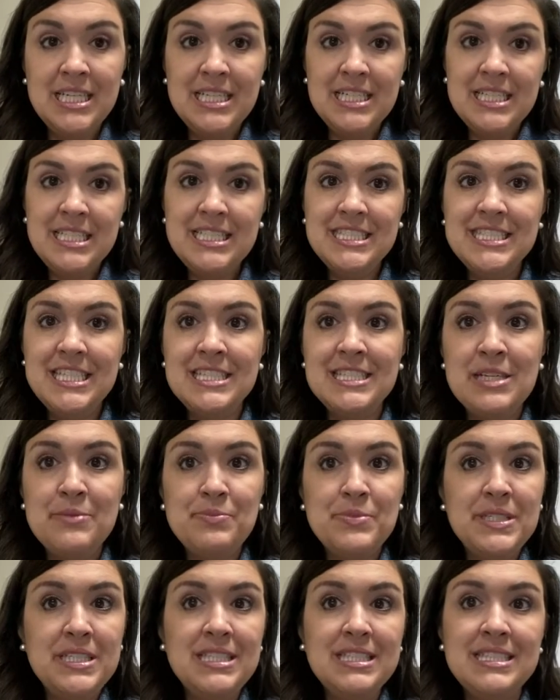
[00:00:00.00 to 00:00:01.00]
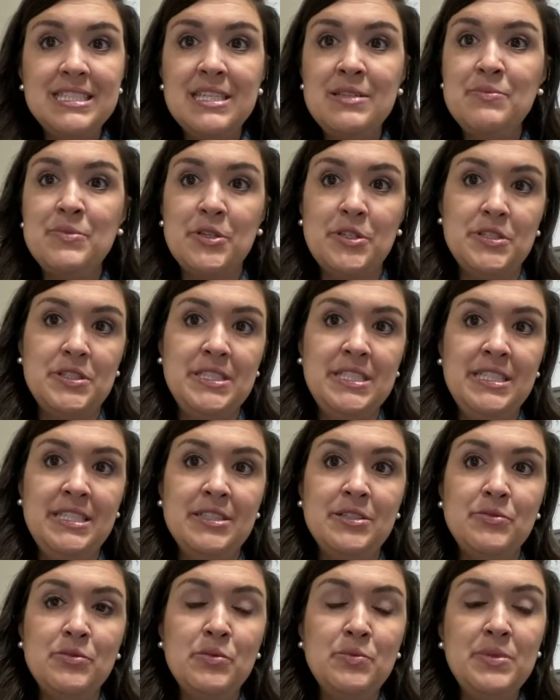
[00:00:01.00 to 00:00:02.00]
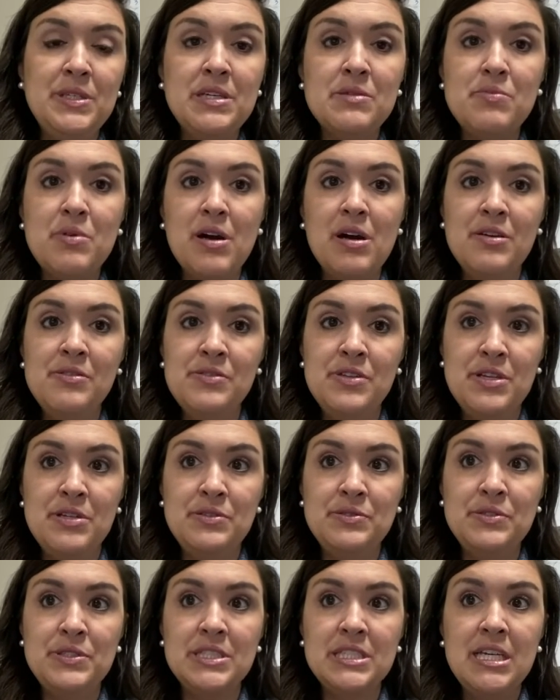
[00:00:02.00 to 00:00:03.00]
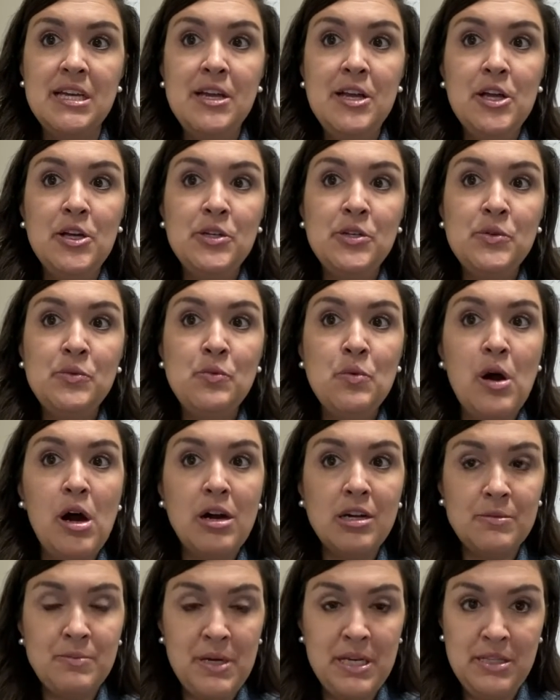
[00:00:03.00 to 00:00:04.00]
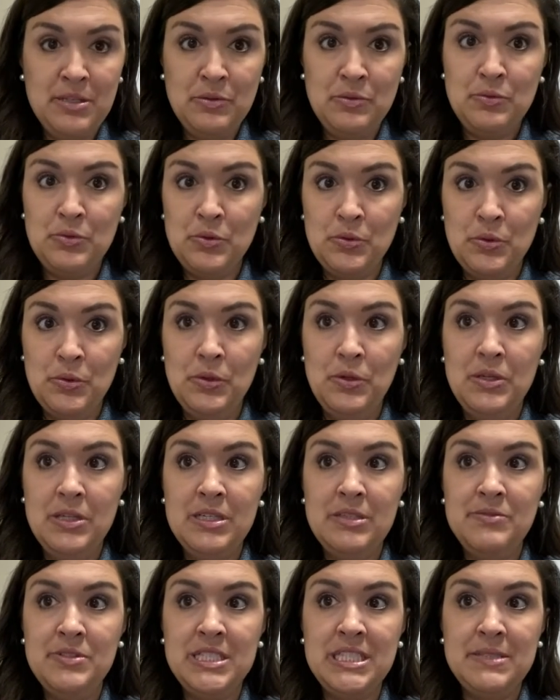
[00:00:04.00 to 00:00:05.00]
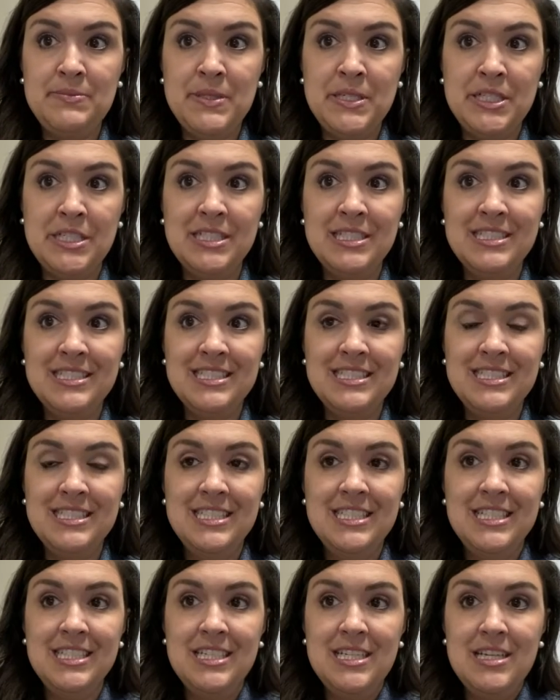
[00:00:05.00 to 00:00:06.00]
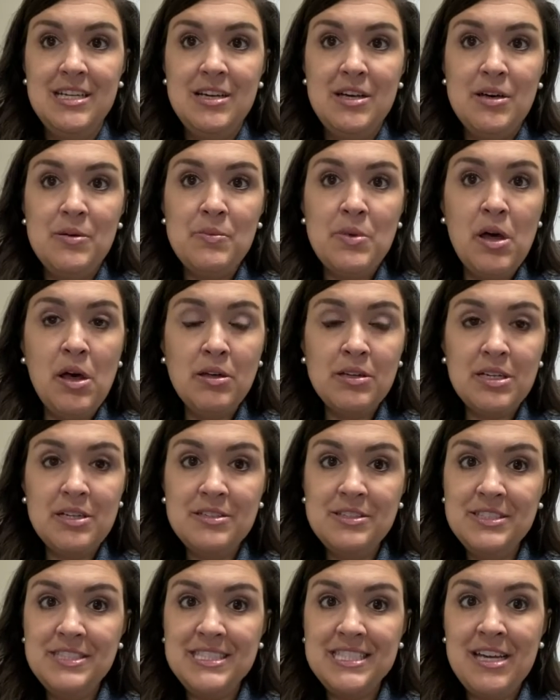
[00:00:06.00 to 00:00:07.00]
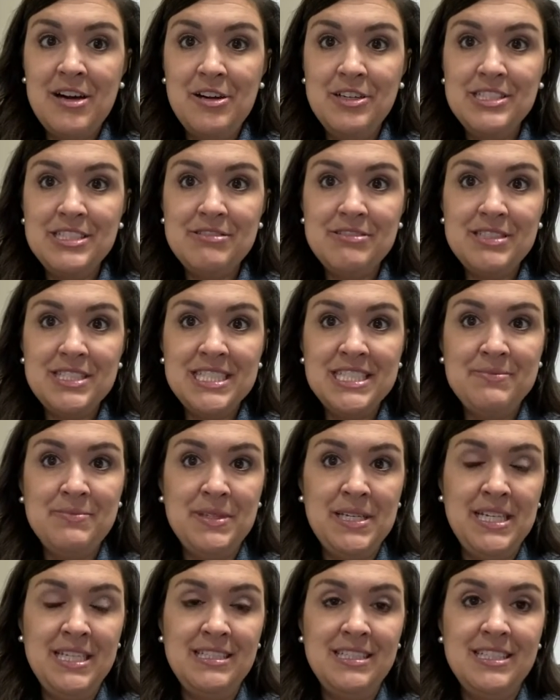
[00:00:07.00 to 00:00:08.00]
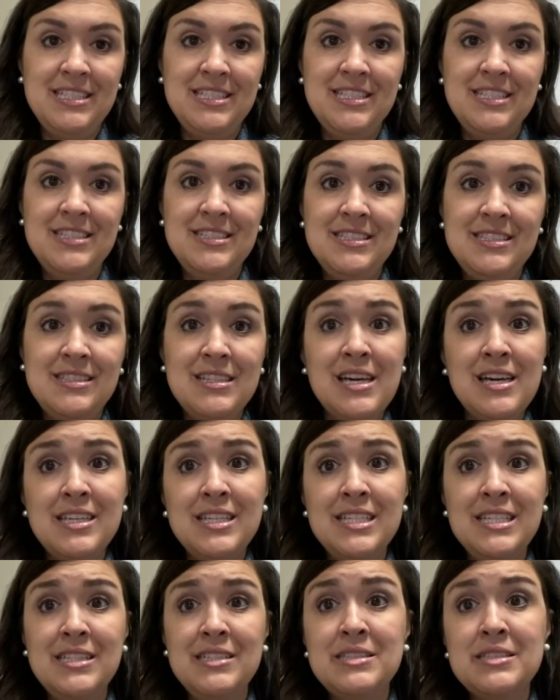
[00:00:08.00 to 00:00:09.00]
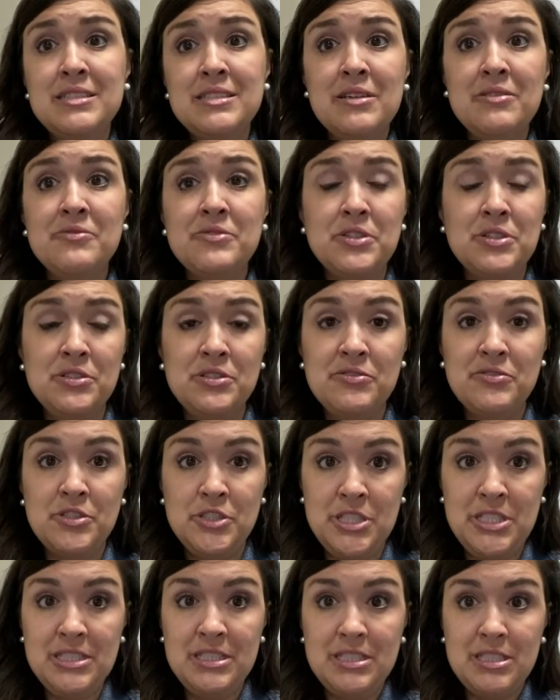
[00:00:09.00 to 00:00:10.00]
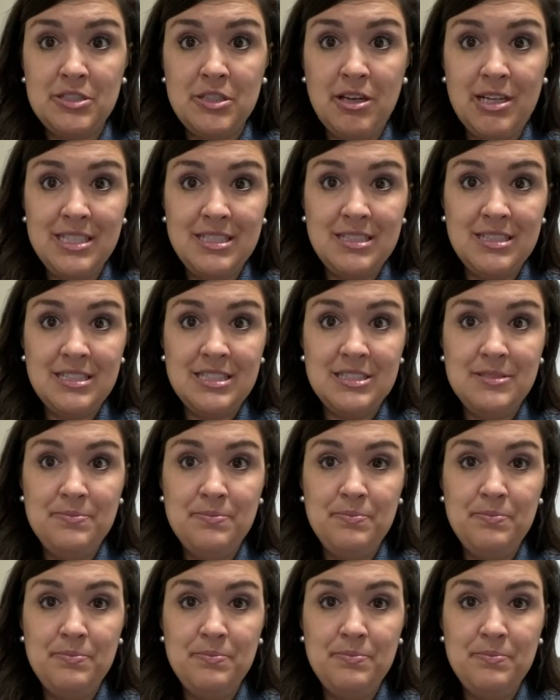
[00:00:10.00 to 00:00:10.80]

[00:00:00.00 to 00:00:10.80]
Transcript: He said that peace and mercy will be upon those who walk by the rule of the Spirit. Paul goes on to explain that he suffered for Jesus Christ.